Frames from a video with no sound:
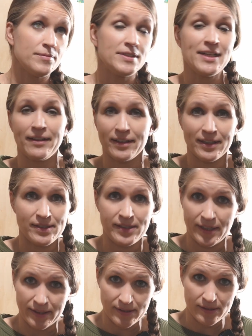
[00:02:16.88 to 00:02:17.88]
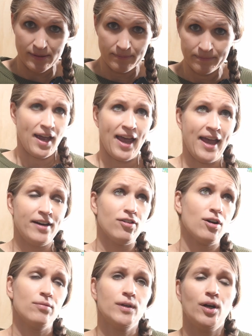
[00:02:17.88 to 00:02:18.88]
delicacies and
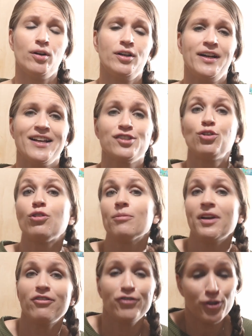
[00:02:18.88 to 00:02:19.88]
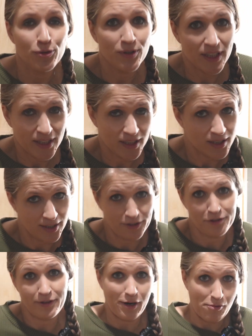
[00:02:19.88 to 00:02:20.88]
are regarded as gourmet food in the
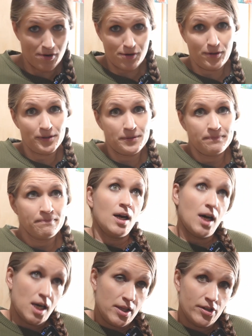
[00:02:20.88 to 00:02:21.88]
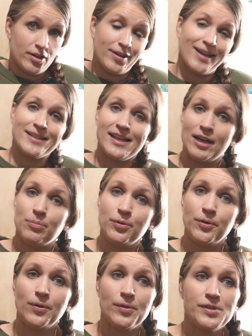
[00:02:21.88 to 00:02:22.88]
culinary world. Other
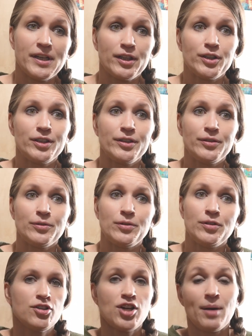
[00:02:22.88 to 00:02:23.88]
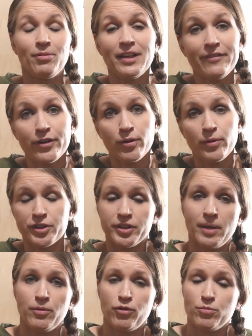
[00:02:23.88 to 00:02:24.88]
examples include chopped liver, which
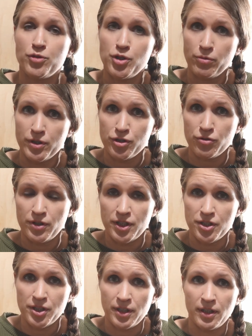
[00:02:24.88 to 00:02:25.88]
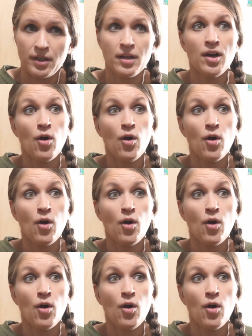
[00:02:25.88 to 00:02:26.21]
comes from Jewish tradition,